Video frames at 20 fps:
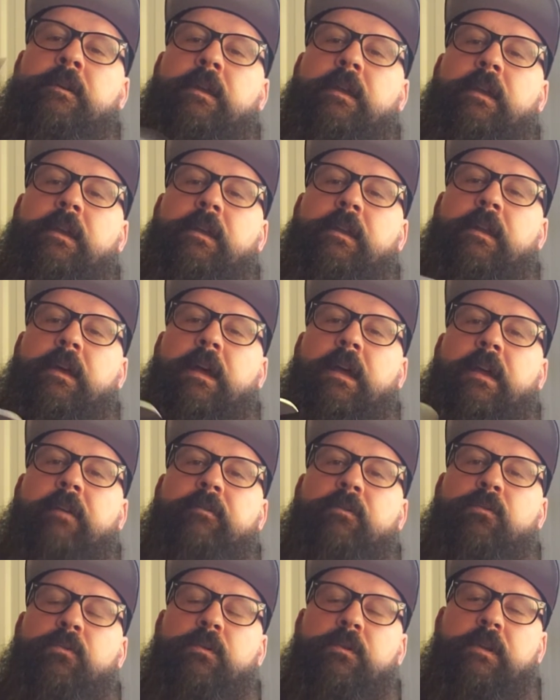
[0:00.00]
And I
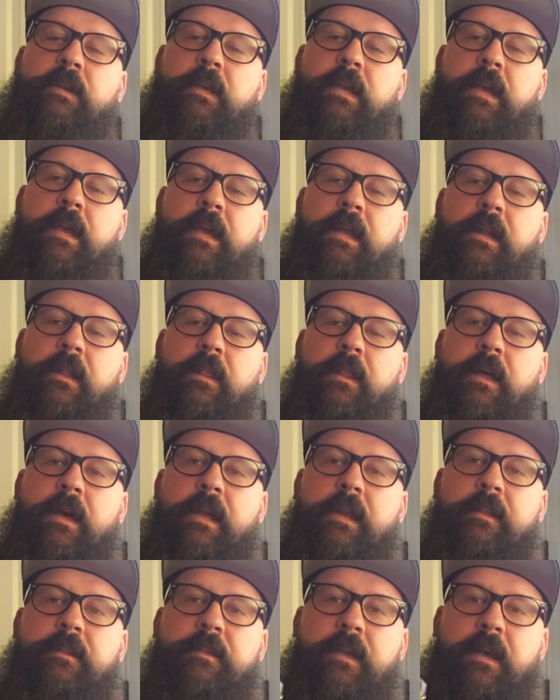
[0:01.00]
haven't really had a
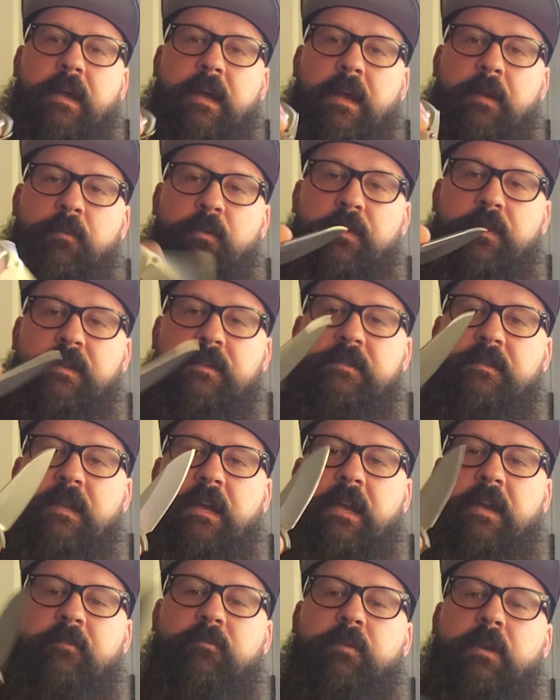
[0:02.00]
lot of time with this
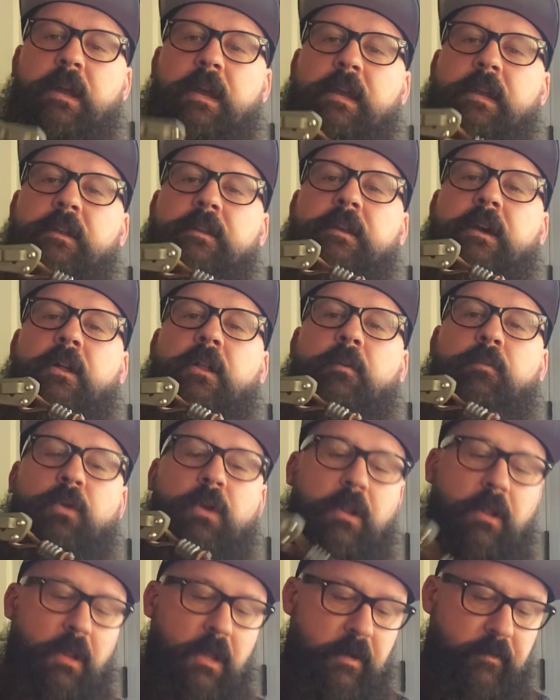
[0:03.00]
knife, but I can tell I'm
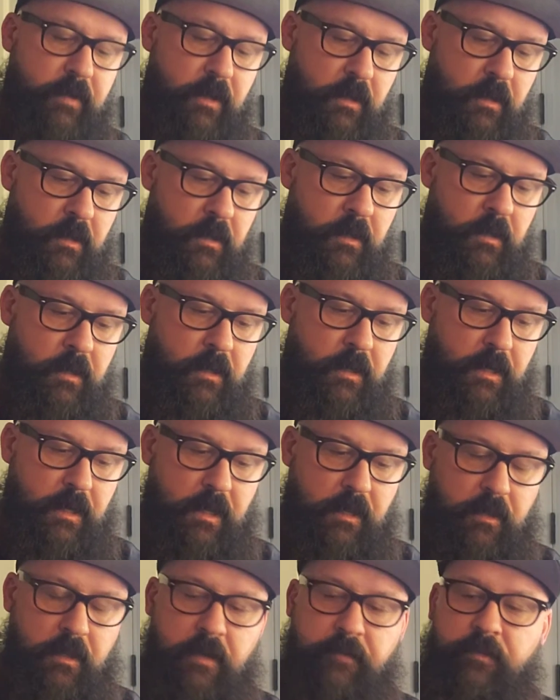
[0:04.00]
gonna love it. And I
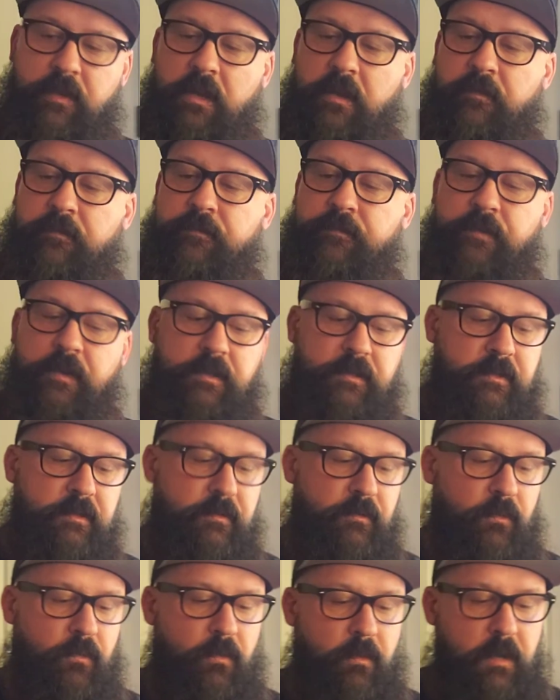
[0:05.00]
love that it
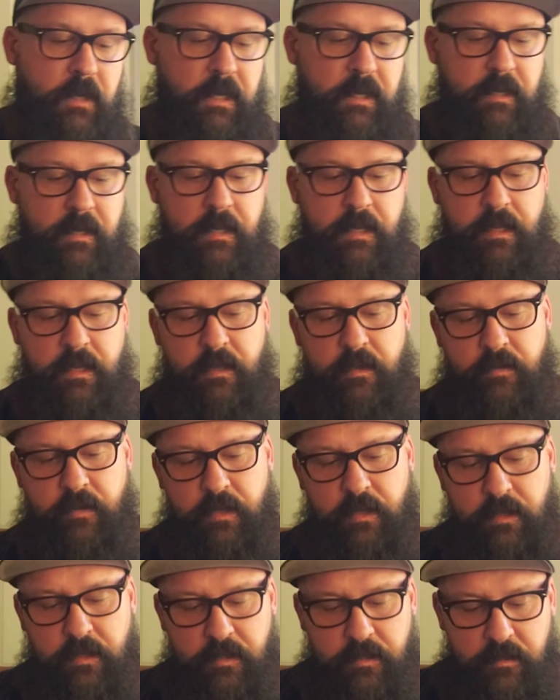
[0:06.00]
fits right down
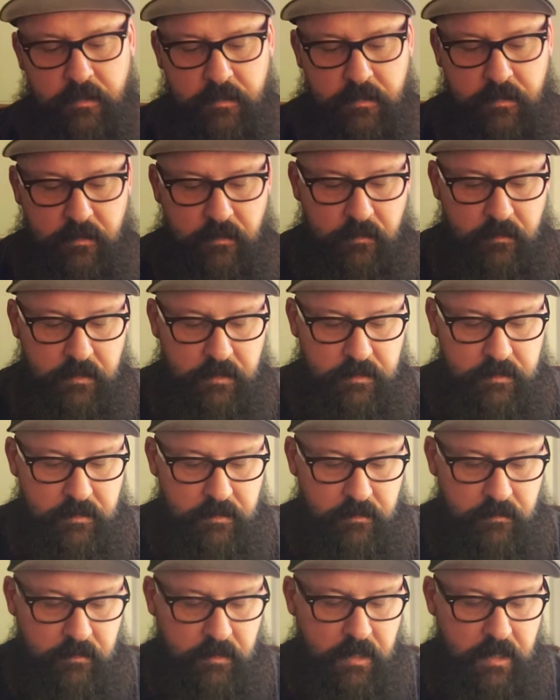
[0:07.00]
into this
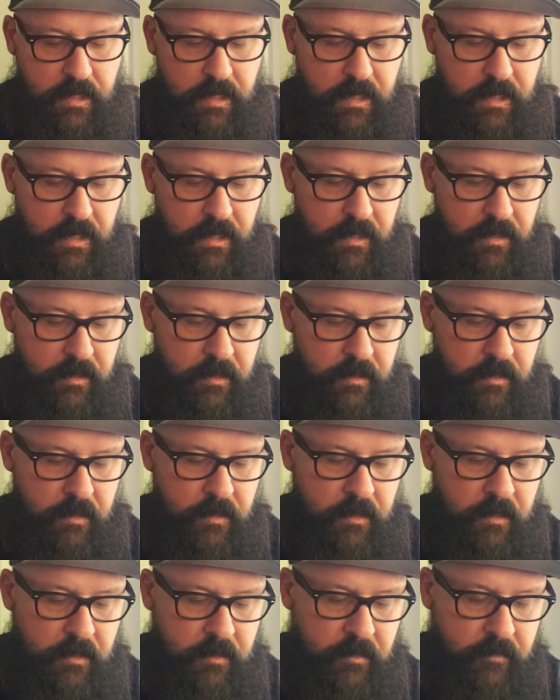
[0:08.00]
little caddy
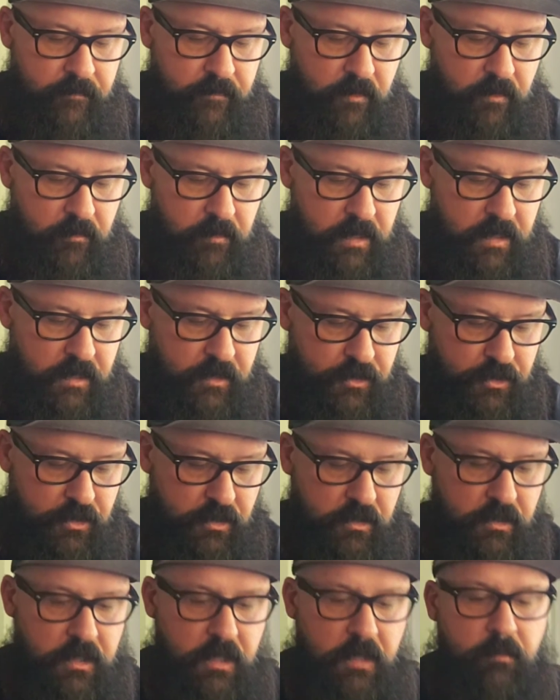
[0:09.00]
from Hitch
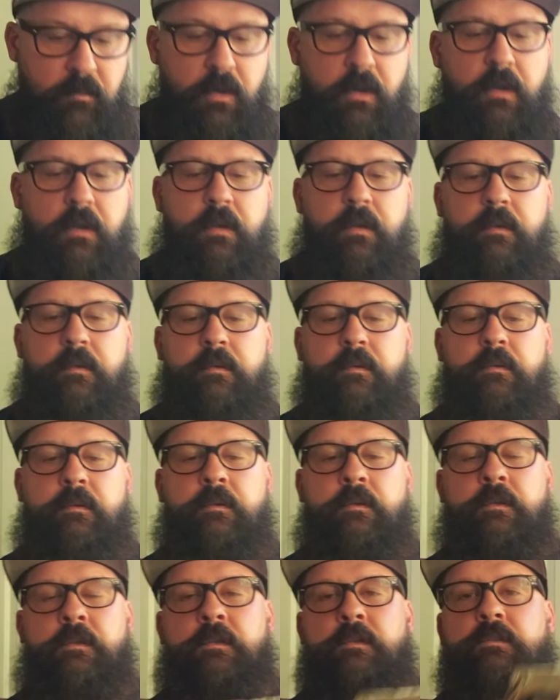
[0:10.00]
and Timber.
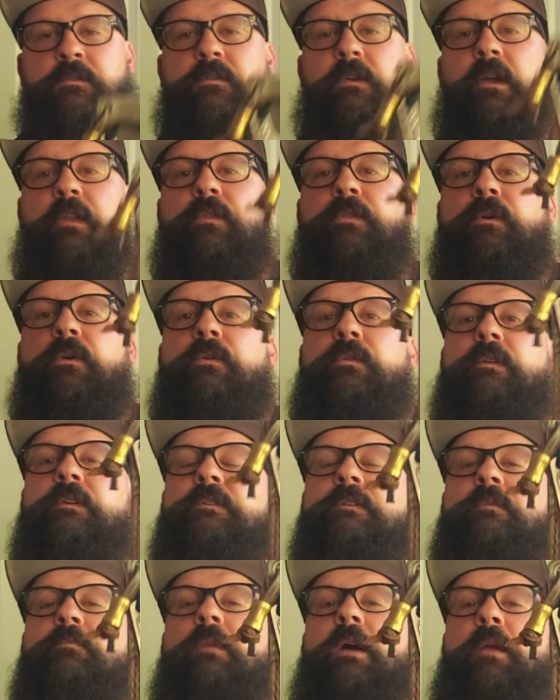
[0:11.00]
So I throw
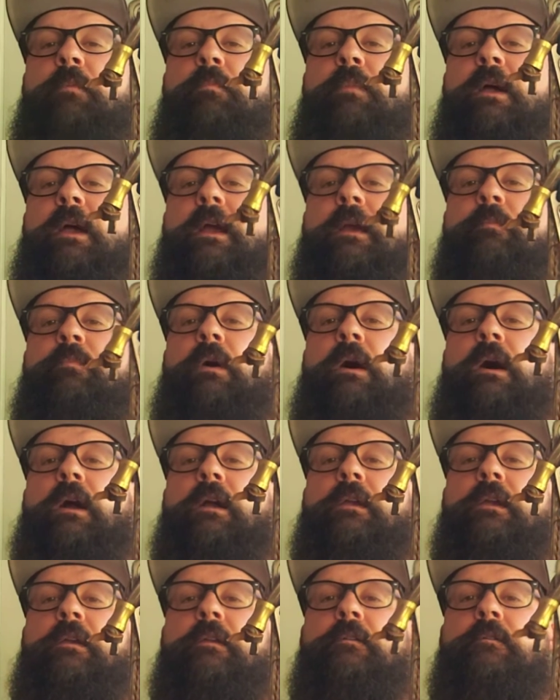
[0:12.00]
this in my back
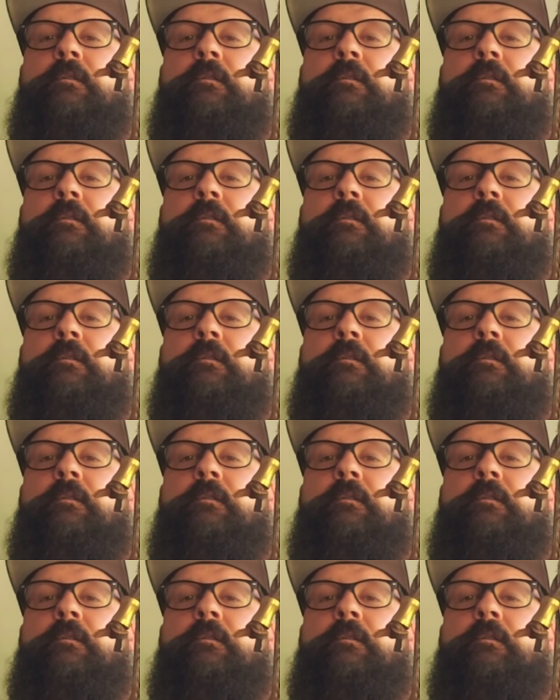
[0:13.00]
pocket.